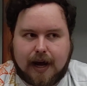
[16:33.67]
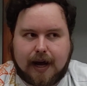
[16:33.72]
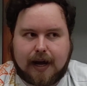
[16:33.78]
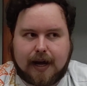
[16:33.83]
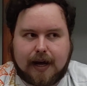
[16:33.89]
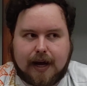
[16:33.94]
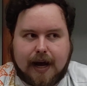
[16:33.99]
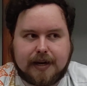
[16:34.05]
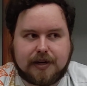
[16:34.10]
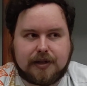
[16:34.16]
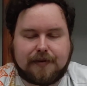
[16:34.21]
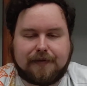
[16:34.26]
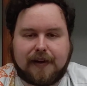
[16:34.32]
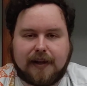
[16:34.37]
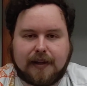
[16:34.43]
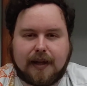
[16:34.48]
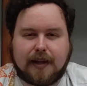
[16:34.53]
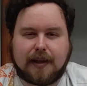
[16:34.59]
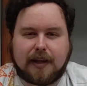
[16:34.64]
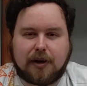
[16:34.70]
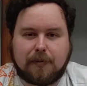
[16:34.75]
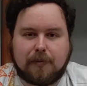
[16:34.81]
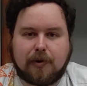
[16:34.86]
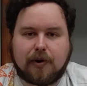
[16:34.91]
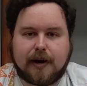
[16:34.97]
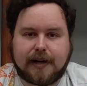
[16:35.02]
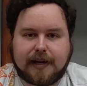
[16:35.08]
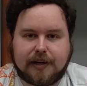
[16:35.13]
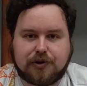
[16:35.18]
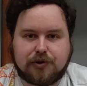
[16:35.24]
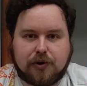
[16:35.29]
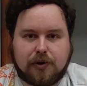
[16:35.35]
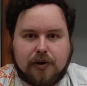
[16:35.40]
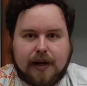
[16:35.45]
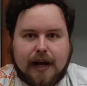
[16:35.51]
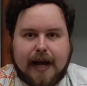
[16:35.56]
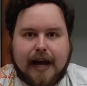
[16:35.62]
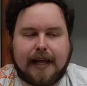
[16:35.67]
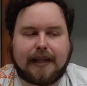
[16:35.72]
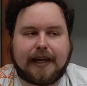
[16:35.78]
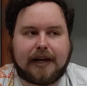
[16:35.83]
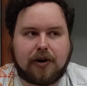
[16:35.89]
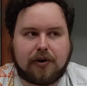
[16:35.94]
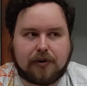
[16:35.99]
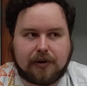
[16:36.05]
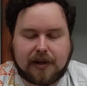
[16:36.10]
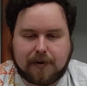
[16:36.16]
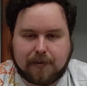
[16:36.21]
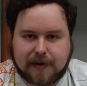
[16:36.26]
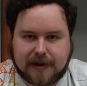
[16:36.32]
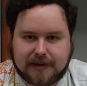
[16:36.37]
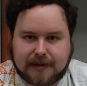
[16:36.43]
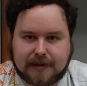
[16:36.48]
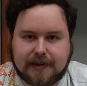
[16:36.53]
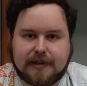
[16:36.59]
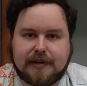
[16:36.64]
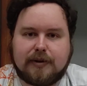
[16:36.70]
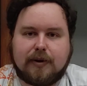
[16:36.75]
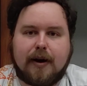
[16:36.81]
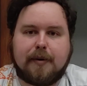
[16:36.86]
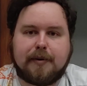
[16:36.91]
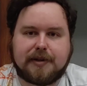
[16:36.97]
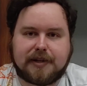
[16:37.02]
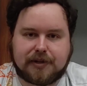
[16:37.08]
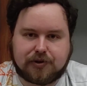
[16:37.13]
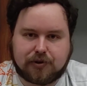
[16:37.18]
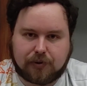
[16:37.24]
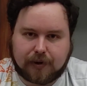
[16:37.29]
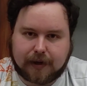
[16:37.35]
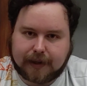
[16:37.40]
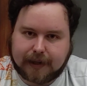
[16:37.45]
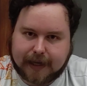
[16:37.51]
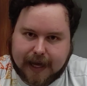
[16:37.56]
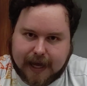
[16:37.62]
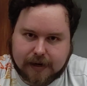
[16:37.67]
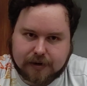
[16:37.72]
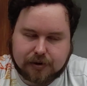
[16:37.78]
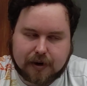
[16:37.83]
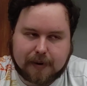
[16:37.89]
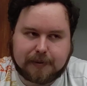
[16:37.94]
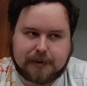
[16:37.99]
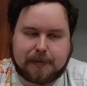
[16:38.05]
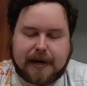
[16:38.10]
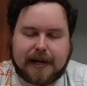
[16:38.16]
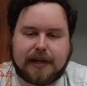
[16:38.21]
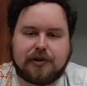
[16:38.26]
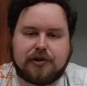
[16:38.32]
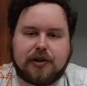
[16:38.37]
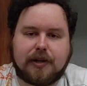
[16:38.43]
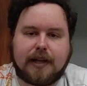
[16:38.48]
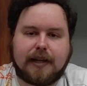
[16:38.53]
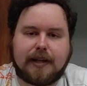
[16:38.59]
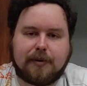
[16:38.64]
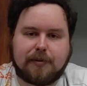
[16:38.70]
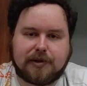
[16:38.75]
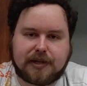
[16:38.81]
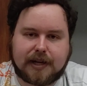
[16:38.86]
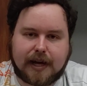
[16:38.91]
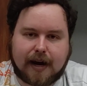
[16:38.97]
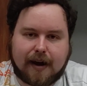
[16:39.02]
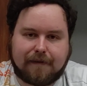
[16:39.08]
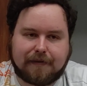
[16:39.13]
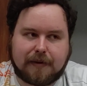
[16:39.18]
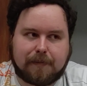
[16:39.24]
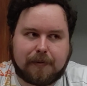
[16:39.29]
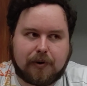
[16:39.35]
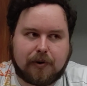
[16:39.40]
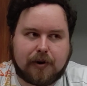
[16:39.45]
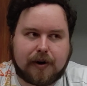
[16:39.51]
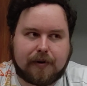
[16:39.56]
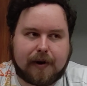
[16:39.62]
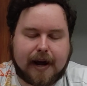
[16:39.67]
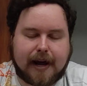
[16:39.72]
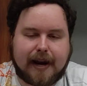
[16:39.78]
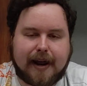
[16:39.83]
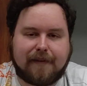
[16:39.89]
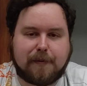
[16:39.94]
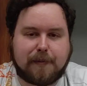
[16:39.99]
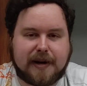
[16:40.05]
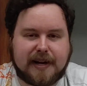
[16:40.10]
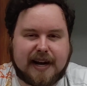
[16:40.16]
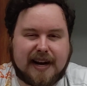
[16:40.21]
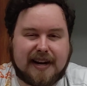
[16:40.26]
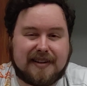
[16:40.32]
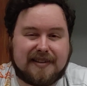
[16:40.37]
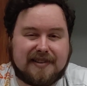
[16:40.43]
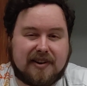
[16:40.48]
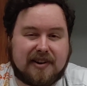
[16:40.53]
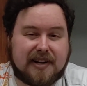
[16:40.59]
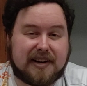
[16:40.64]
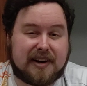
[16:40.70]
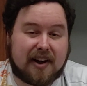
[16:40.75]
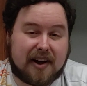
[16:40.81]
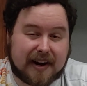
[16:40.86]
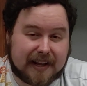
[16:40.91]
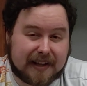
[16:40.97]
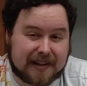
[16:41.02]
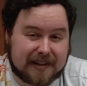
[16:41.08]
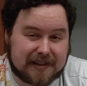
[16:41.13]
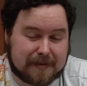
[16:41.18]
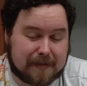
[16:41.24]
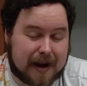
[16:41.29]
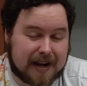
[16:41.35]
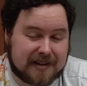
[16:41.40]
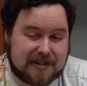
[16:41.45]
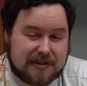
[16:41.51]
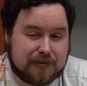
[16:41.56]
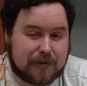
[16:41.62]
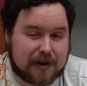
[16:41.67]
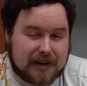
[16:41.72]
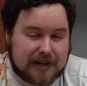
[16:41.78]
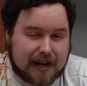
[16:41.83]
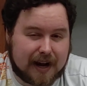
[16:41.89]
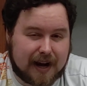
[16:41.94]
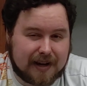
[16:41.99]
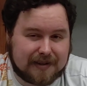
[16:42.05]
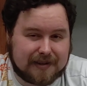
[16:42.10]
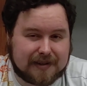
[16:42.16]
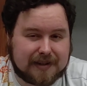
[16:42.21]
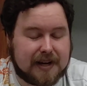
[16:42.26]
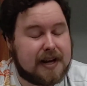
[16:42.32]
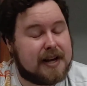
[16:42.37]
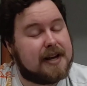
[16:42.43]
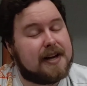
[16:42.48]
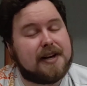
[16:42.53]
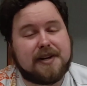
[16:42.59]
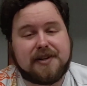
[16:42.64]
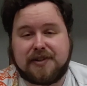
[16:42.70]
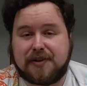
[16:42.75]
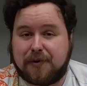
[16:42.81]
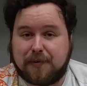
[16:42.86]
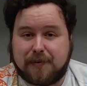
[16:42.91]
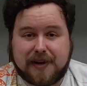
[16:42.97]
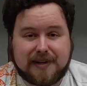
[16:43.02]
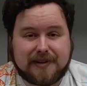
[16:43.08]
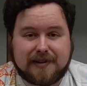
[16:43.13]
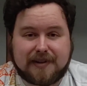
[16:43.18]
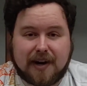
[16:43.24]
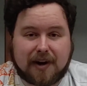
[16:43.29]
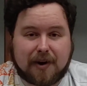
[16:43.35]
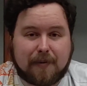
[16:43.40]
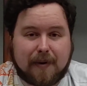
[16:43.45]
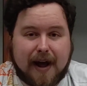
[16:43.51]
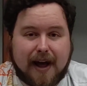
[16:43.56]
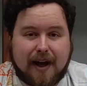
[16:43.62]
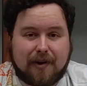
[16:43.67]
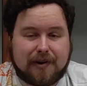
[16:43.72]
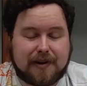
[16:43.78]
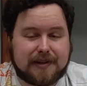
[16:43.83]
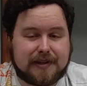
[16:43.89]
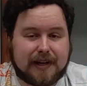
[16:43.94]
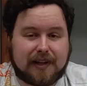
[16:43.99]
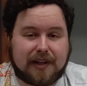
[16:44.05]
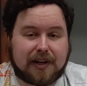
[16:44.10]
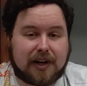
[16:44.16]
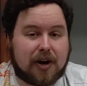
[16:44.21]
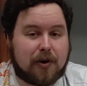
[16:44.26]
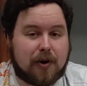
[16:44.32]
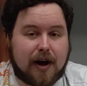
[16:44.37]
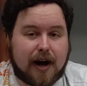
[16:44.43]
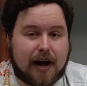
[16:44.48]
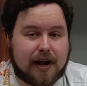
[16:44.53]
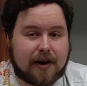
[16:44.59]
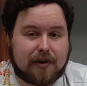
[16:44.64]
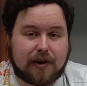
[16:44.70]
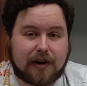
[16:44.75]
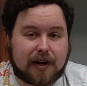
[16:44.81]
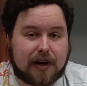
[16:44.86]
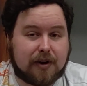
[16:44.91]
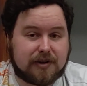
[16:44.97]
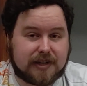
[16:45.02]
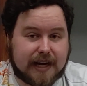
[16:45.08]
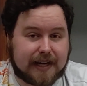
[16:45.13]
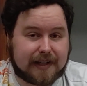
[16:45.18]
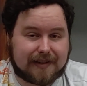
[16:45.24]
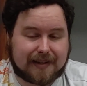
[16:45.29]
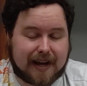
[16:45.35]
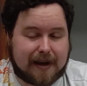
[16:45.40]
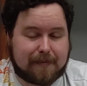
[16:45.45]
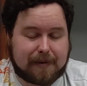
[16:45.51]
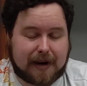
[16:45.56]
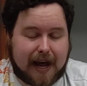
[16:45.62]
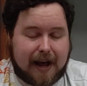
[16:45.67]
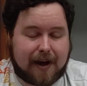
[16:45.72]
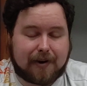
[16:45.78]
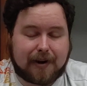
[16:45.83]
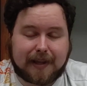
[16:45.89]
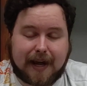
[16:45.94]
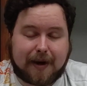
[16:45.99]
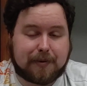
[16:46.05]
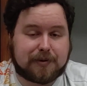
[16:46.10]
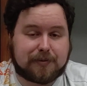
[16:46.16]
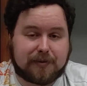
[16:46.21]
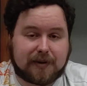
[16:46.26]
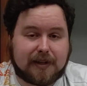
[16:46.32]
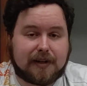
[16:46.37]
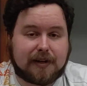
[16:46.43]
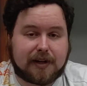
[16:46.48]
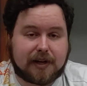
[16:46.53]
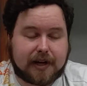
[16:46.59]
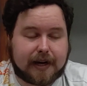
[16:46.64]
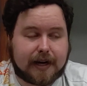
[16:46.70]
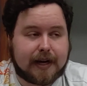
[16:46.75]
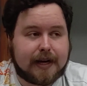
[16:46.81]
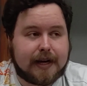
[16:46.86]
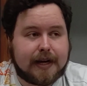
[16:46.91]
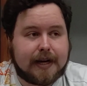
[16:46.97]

I just felt a little more in control. I had early Whis, so I was controlling the cantrips, making sure that they were staying off the board, right? Everybody kind of started cutting the Zamasu 1 cost. So we stuck around until a Gohan or a Gotenks came down, and that was really good.